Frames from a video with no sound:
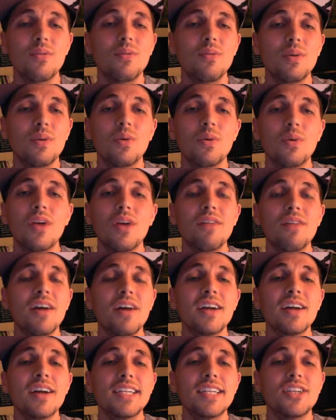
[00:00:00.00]
we won't have
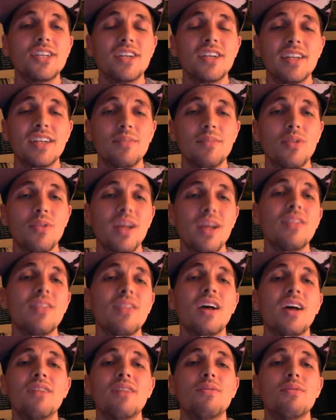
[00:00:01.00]
oxygen, and plant
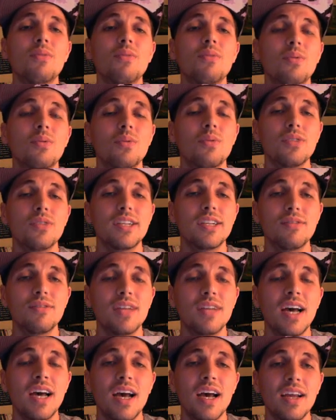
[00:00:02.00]
life will
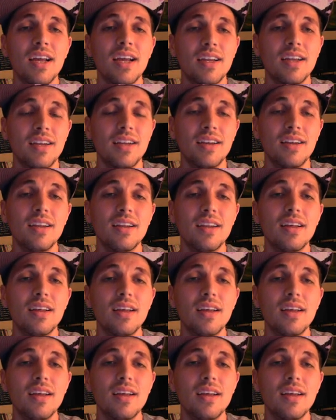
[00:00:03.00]
soon die. And,